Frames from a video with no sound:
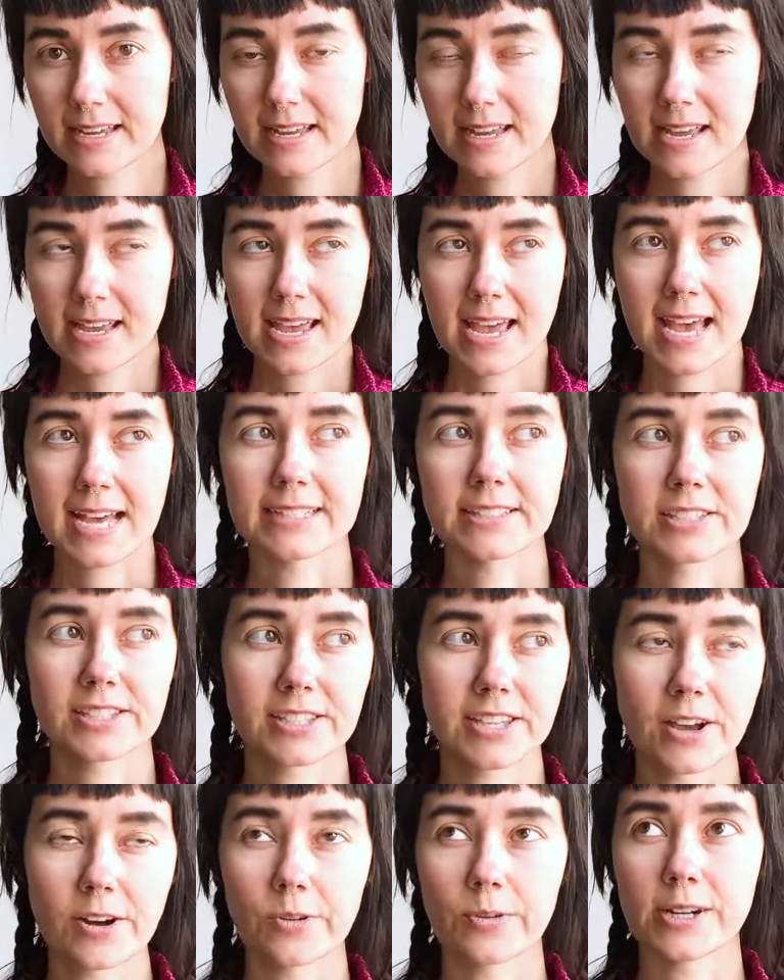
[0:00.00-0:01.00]
And so
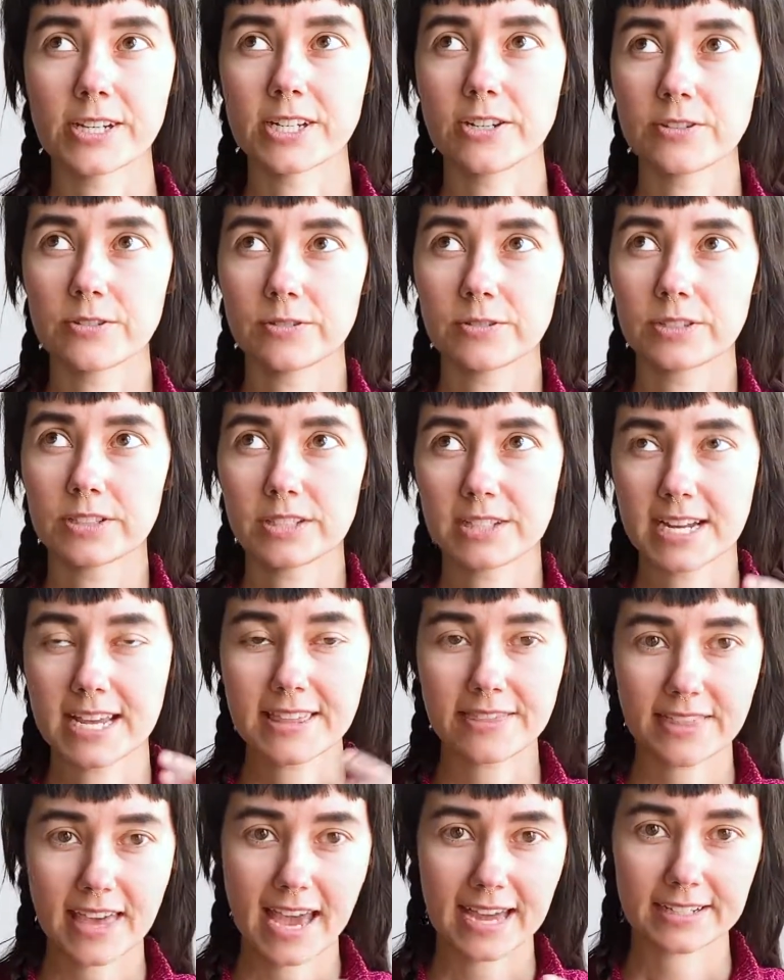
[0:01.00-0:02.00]
when you knit
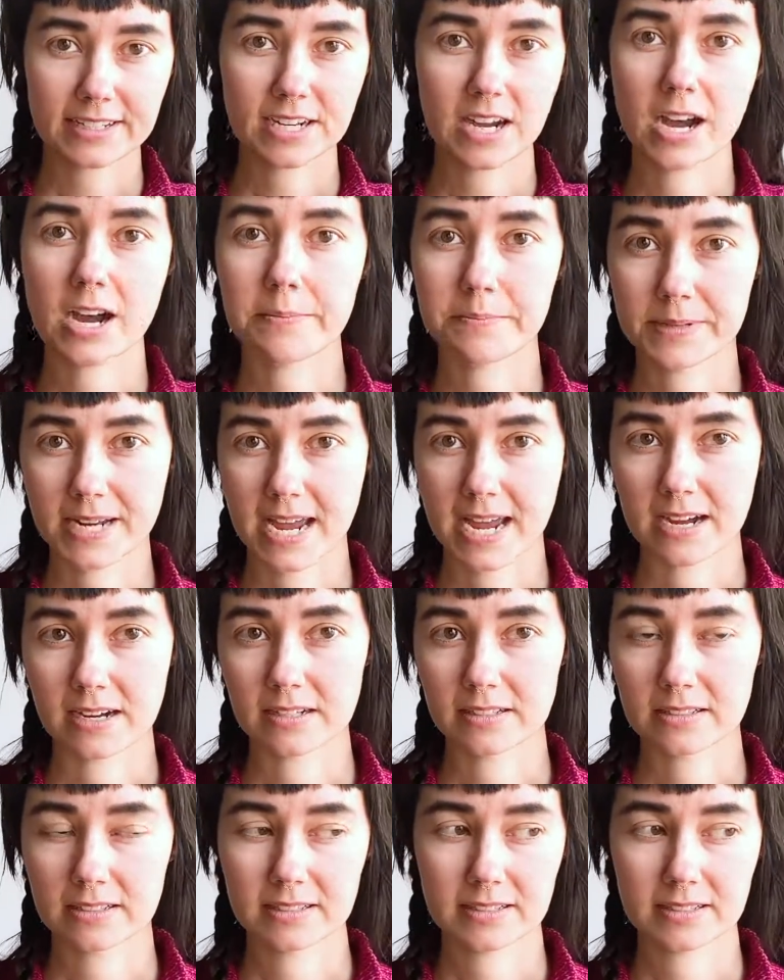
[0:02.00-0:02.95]
that top down,